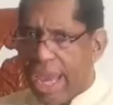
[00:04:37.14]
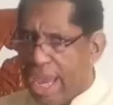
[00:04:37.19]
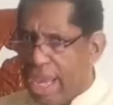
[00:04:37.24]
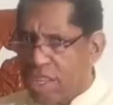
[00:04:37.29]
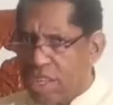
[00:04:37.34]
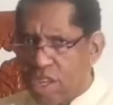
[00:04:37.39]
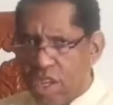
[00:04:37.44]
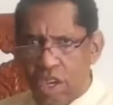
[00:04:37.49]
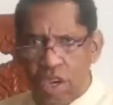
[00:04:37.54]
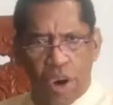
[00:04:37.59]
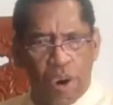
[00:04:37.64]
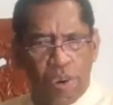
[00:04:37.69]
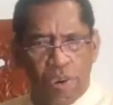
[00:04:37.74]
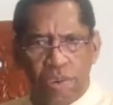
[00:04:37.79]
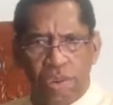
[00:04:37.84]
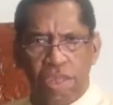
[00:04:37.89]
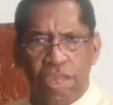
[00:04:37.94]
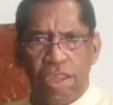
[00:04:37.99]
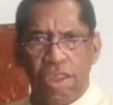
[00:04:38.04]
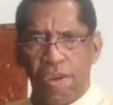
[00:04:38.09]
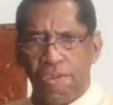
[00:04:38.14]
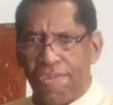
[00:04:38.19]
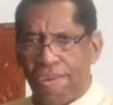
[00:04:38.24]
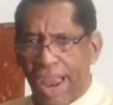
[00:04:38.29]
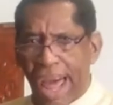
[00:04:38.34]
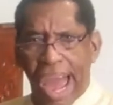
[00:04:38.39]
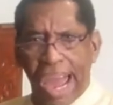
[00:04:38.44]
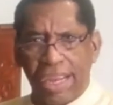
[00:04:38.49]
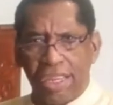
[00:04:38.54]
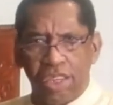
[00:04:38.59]
is go to the
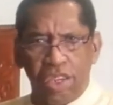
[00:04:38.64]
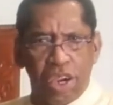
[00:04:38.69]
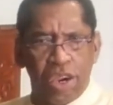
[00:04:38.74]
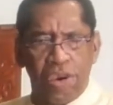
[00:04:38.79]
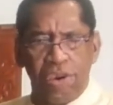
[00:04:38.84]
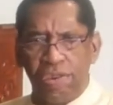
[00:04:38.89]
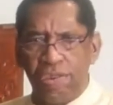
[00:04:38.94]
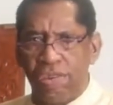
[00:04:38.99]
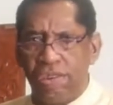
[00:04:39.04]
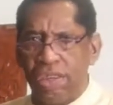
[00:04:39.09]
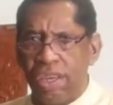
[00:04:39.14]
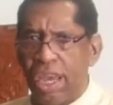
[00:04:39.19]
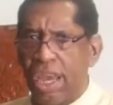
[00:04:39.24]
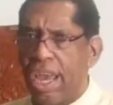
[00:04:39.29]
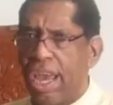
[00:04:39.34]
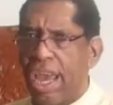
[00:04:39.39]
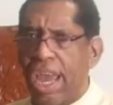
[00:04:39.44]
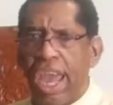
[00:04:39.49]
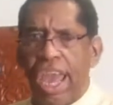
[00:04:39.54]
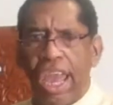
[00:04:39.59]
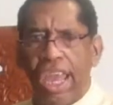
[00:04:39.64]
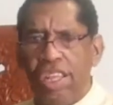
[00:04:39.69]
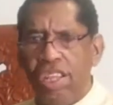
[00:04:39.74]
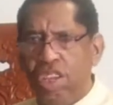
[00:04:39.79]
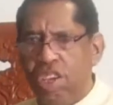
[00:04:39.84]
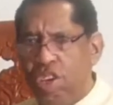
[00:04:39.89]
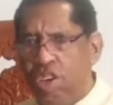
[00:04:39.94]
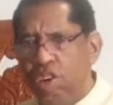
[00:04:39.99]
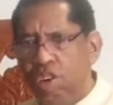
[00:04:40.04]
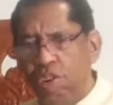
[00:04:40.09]
black church and
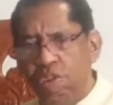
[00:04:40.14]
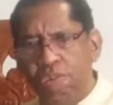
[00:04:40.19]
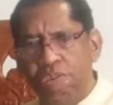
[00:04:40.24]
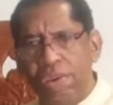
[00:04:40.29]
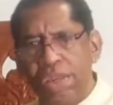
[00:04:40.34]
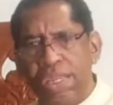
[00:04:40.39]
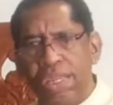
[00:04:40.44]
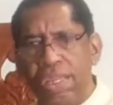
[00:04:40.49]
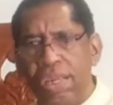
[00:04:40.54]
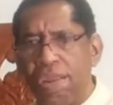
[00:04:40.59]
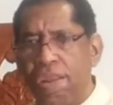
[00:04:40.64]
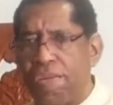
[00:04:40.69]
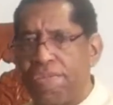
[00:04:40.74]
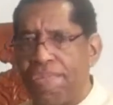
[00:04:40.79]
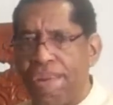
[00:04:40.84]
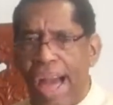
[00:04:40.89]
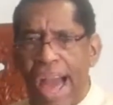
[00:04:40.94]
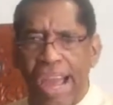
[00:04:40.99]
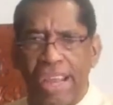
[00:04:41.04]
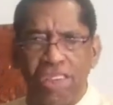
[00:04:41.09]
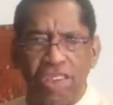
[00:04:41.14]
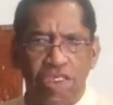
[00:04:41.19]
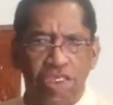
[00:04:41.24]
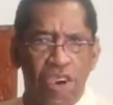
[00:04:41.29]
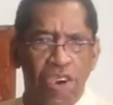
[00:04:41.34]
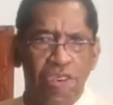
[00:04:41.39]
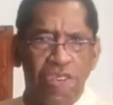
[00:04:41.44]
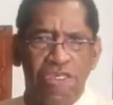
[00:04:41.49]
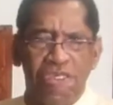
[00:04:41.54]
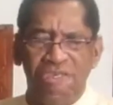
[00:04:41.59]
you will see the black
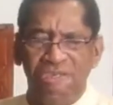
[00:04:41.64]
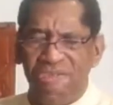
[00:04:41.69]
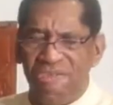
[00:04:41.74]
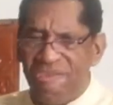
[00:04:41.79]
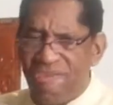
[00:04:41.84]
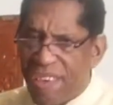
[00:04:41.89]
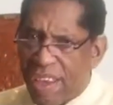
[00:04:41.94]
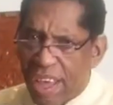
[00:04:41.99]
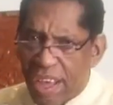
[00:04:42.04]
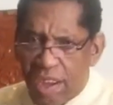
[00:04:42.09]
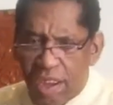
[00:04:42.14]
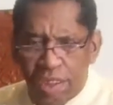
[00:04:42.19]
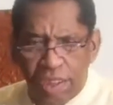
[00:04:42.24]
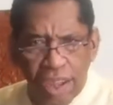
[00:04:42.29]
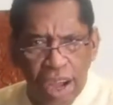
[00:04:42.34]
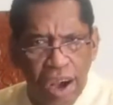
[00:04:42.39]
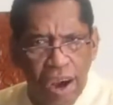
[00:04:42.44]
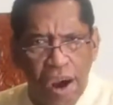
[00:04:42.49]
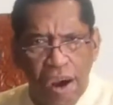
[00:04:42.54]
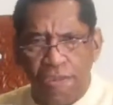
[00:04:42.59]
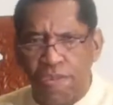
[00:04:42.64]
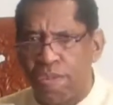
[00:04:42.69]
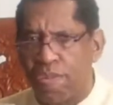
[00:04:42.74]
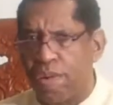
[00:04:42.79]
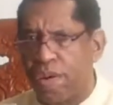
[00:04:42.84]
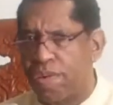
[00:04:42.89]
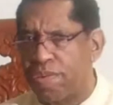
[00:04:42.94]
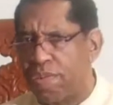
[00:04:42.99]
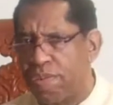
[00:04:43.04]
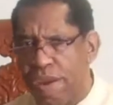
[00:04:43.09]
church filled up
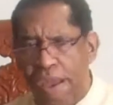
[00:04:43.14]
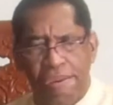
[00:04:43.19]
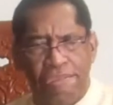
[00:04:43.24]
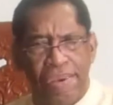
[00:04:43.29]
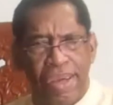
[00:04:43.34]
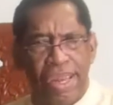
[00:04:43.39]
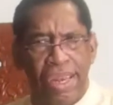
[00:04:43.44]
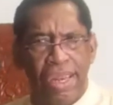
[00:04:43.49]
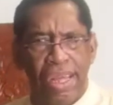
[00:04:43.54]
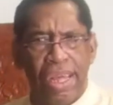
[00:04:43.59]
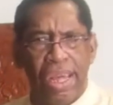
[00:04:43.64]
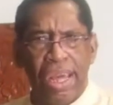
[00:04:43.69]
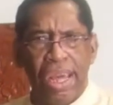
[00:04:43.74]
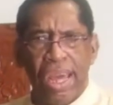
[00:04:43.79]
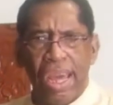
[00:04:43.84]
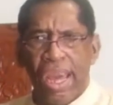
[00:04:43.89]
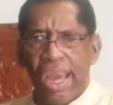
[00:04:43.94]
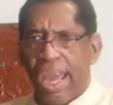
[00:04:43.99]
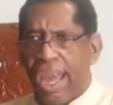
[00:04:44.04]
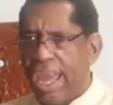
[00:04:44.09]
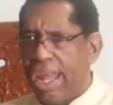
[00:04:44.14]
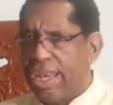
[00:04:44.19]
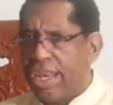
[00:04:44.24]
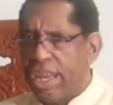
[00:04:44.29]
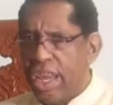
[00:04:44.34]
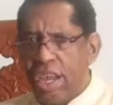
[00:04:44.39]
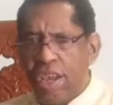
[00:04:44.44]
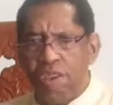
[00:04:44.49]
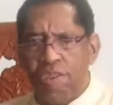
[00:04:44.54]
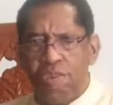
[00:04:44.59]
with women.
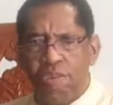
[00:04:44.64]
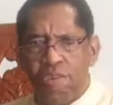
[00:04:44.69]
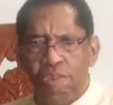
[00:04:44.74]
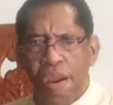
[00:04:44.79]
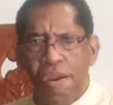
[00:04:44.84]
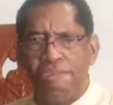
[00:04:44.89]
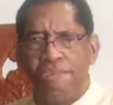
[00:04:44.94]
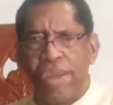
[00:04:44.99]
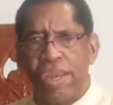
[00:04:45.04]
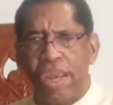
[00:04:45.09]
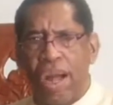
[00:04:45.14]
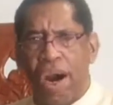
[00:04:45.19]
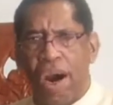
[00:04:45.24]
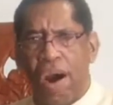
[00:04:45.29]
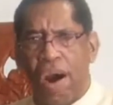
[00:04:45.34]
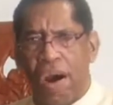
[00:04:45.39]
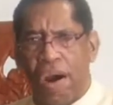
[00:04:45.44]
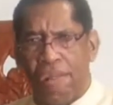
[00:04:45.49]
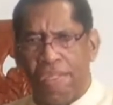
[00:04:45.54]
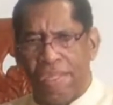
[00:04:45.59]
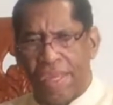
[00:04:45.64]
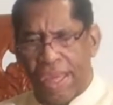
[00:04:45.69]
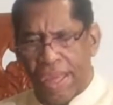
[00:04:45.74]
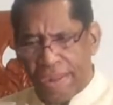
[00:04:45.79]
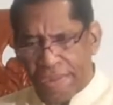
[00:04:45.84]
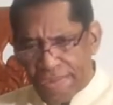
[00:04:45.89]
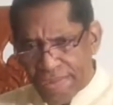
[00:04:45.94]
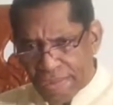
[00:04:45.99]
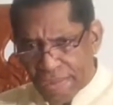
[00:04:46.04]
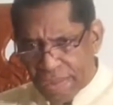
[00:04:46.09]
And these women are the